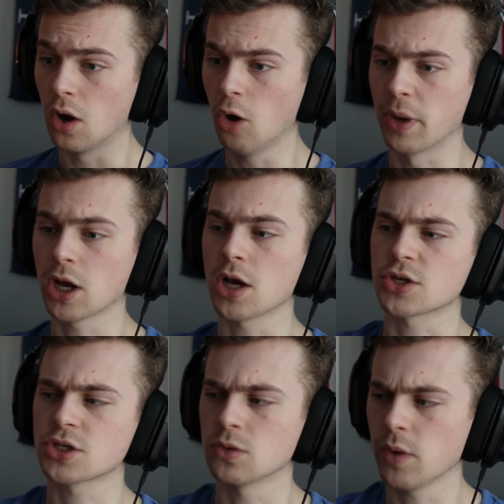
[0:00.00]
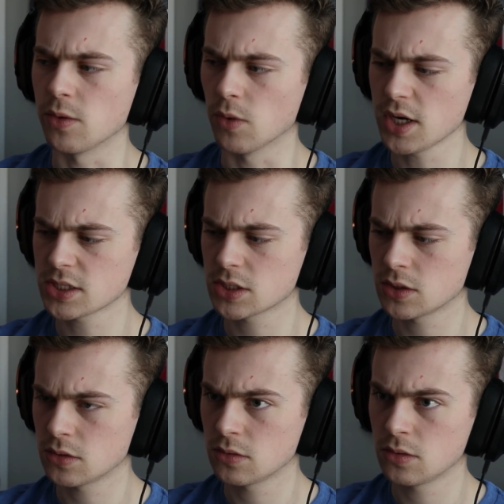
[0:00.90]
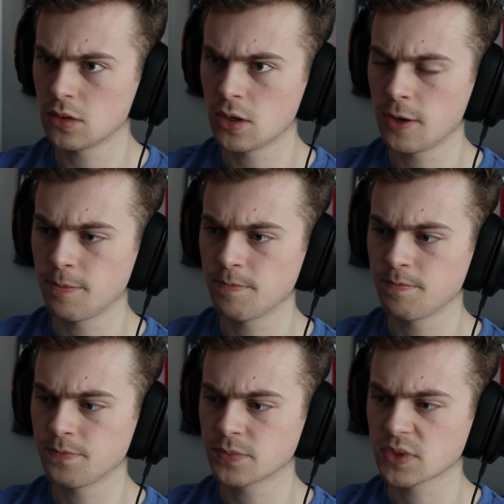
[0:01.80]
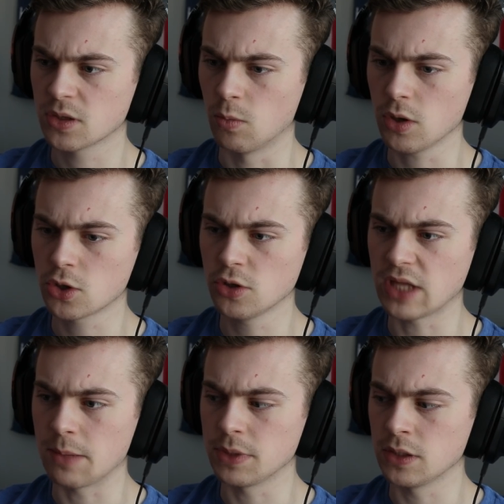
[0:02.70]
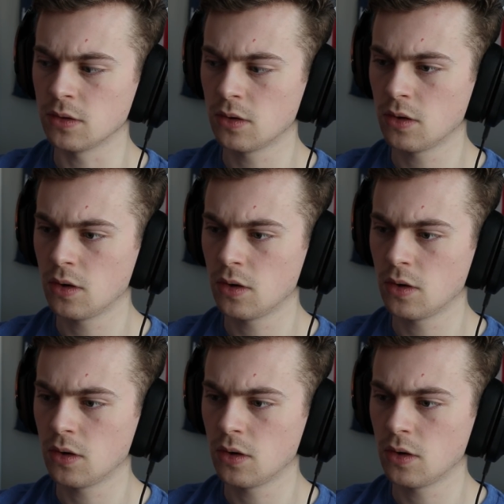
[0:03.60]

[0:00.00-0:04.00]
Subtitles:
Oh my gosh, wait, what? What could that mean?